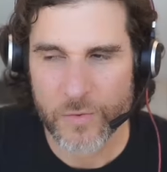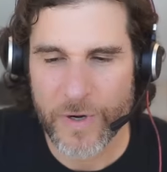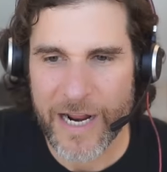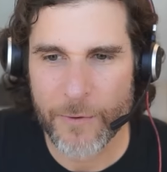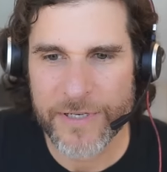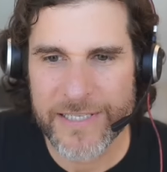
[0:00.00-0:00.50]
hmm. what
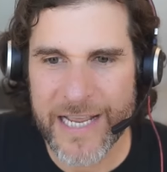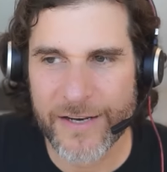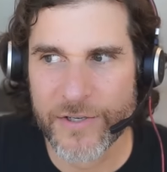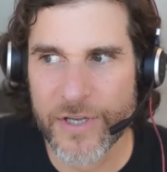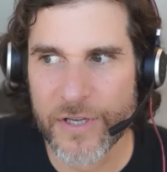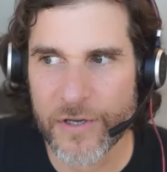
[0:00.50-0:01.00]
I would say
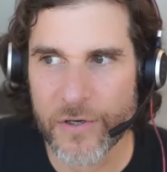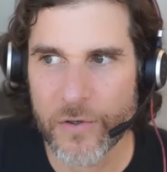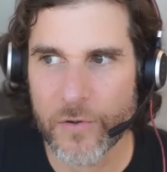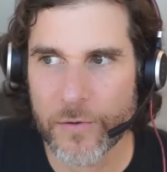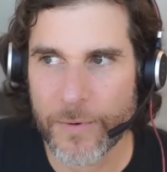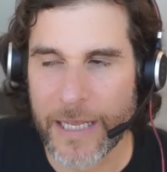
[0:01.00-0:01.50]
to
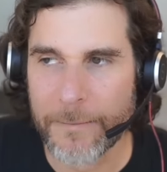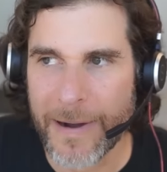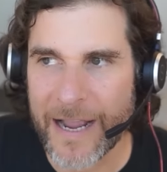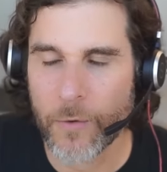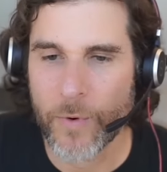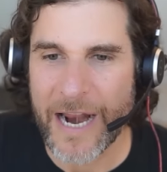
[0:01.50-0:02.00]
you, like
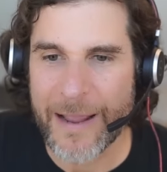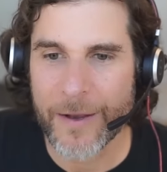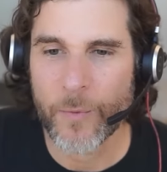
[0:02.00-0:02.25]
my when I